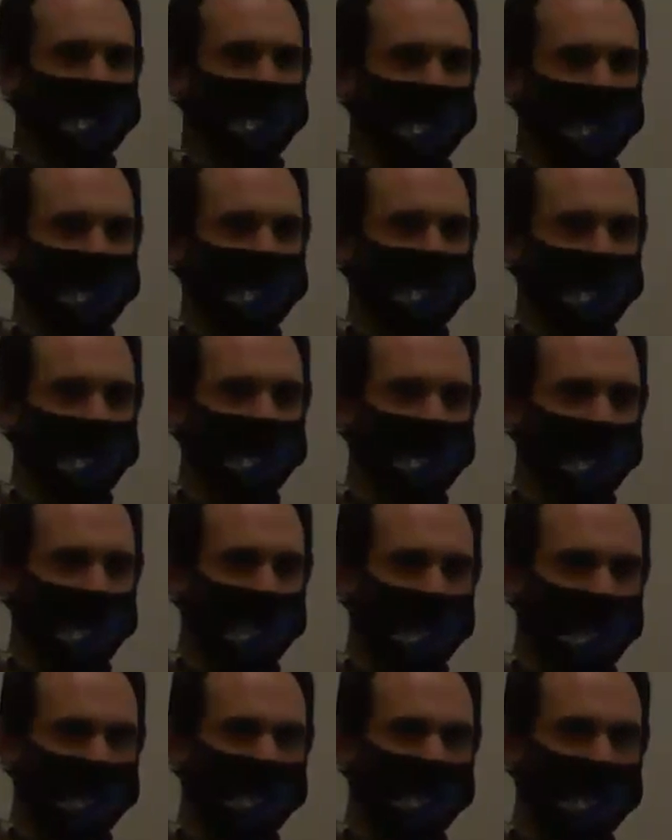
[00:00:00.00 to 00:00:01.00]
grizzly
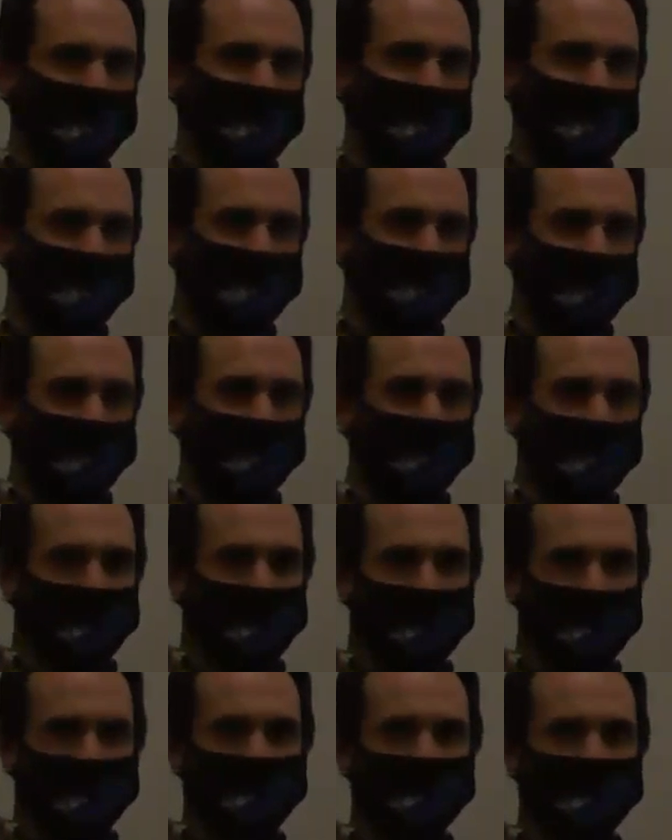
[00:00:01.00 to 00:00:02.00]
bear, black bear
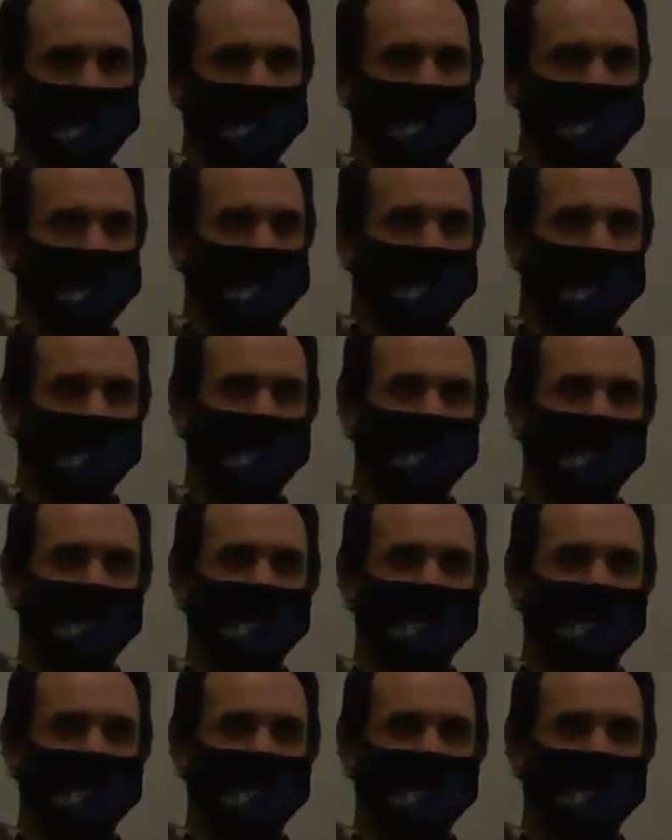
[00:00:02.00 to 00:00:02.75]
arms that you want.